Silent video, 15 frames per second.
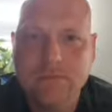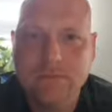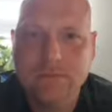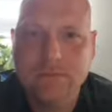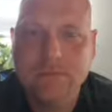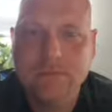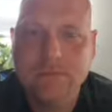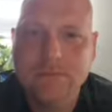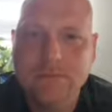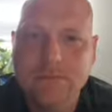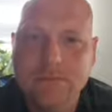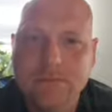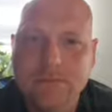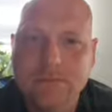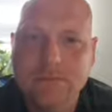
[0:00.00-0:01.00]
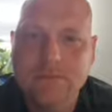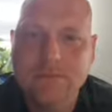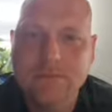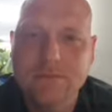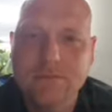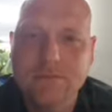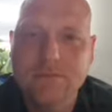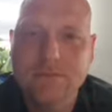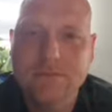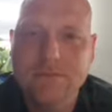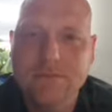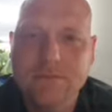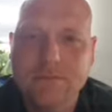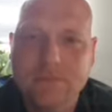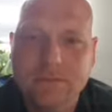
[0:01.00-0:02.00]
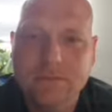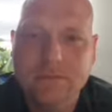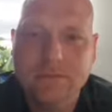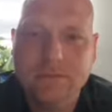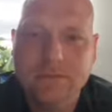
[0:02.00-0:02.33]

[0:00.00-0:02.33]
(silent)